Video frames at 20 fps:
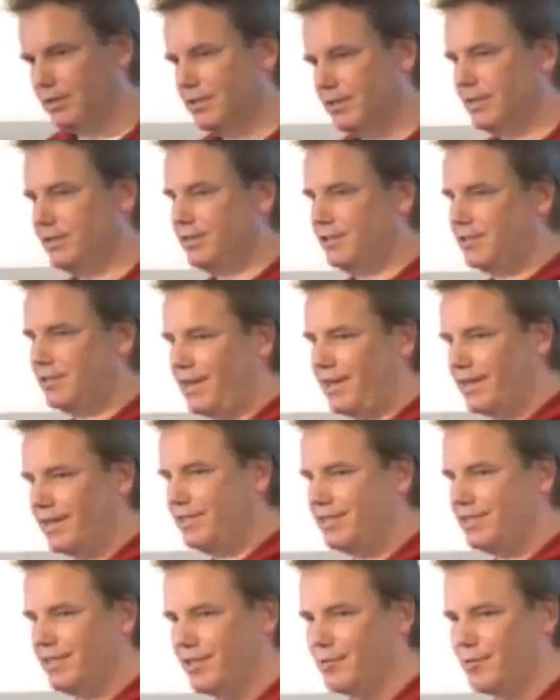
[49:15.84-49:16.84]
it's just like
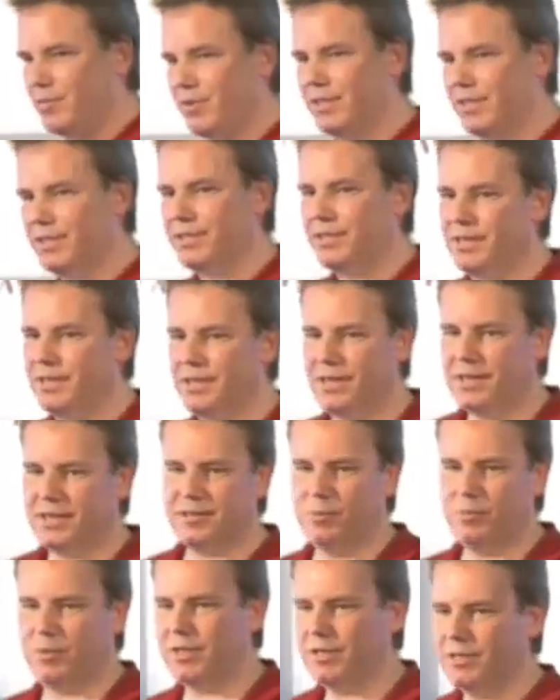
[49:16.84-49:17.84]
guitar playing. I like
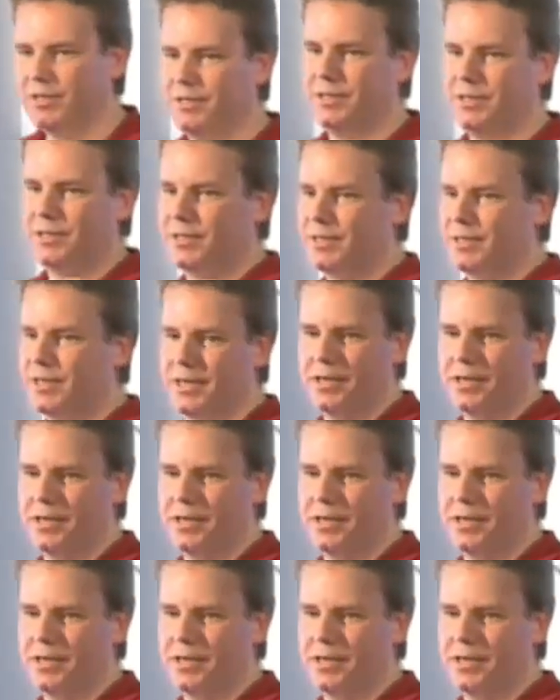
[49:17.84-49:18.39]
to play guitar.